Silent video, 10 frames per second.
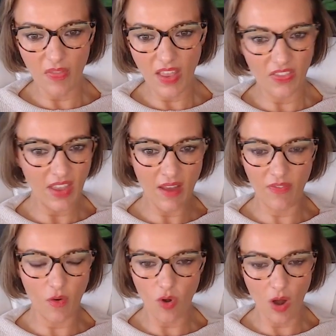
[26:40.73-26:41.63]
then
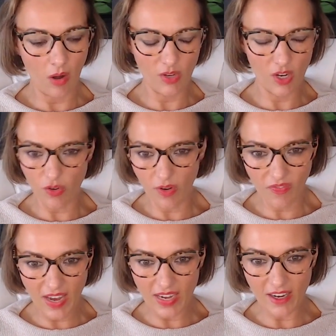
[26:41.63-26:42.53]
therefore oh you're a
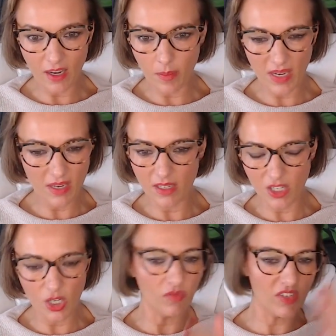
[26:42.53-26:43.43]
failure because
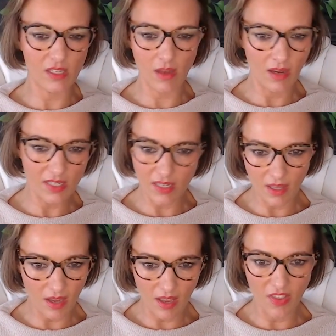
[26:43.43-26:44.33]
you've decided
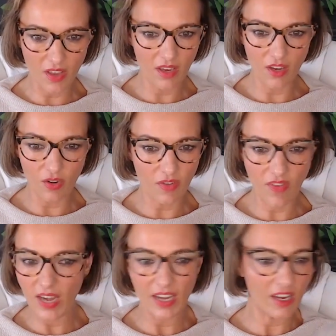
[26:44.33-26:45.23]
that that you're a
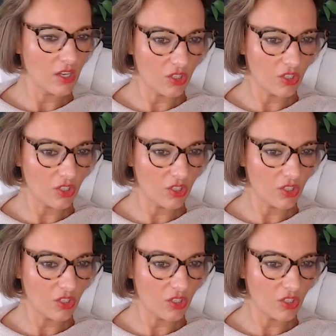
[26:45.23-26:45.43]
failure